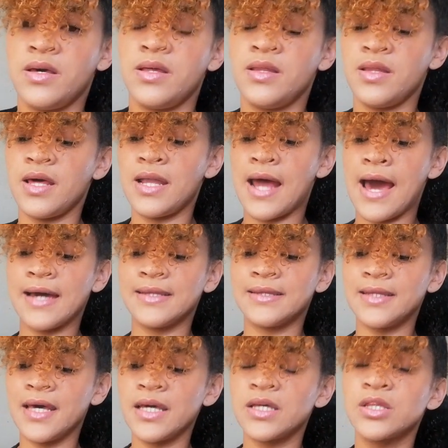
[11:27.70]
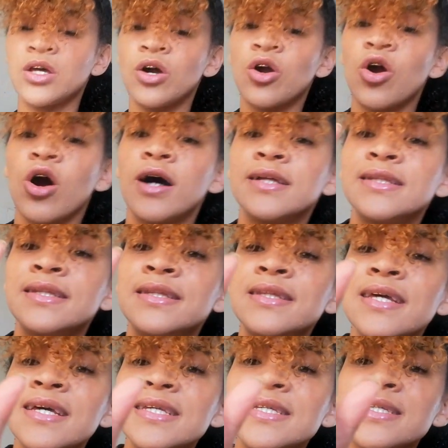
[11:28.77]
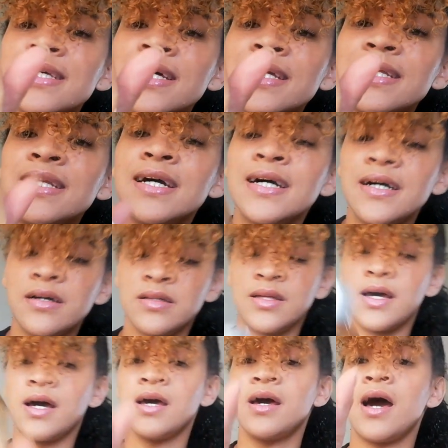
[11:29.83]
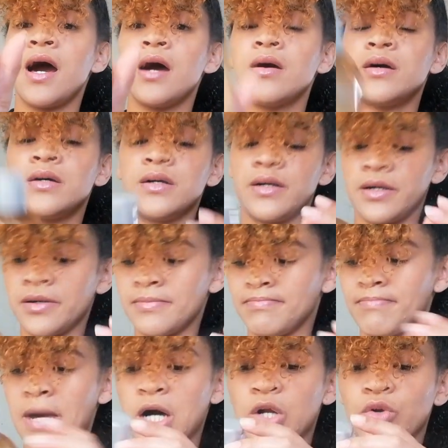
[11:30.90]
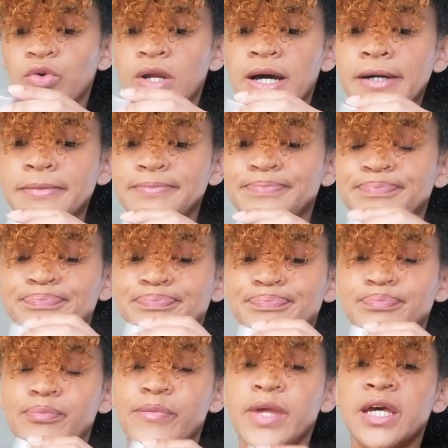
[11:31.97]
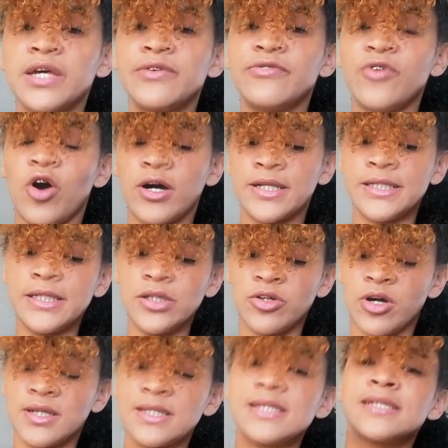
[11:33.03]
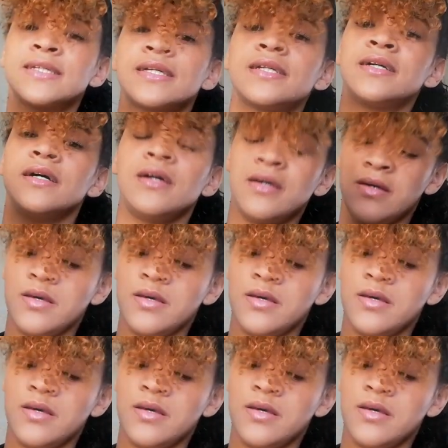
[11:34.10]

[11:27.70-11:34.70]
And then I take the conditioner, the Marula Iwori conditioner.